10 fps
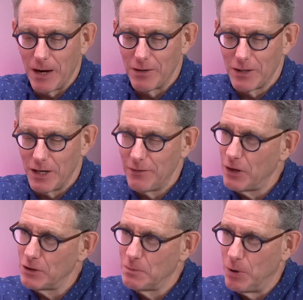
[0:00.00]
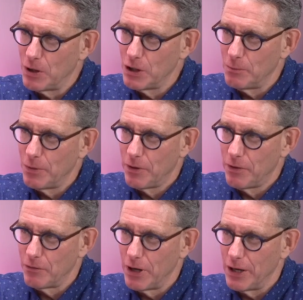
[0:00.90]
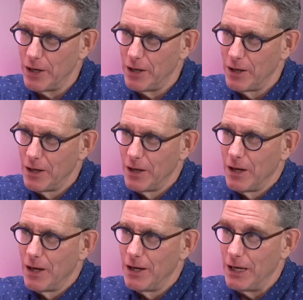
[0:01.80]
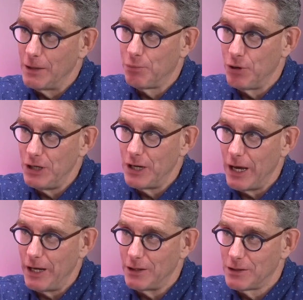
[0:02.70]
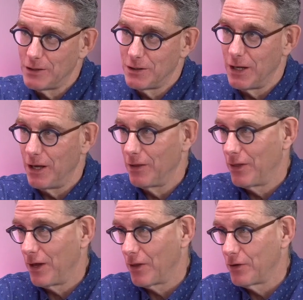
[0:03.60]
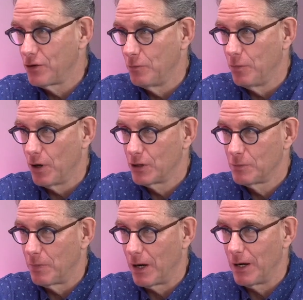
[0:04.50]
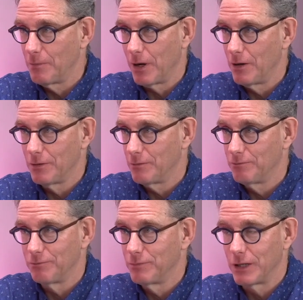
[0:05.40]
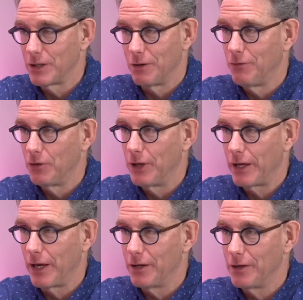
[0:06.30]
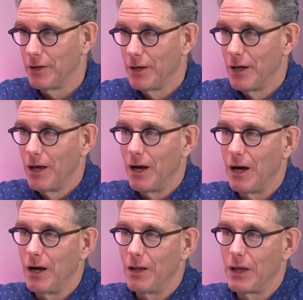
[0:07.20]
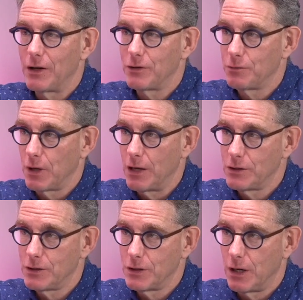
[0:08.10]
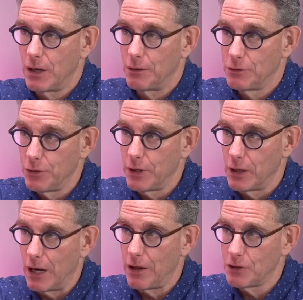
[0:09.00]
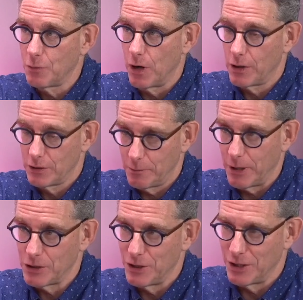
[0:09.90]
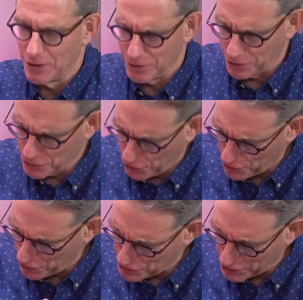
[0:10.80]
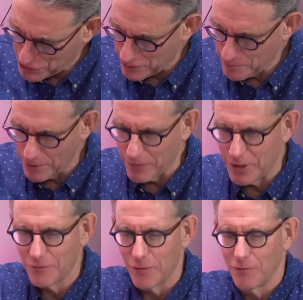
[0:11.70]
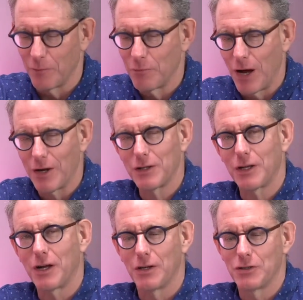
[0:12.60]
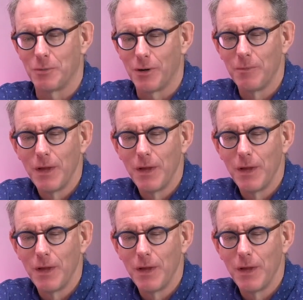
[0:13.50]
it is that even though it's book number 3, it predates the other 2 books by basically a full decade. That is, as I was doing a lot of this work, as I mentioned, at the turn of the century, pivoting from product to customer.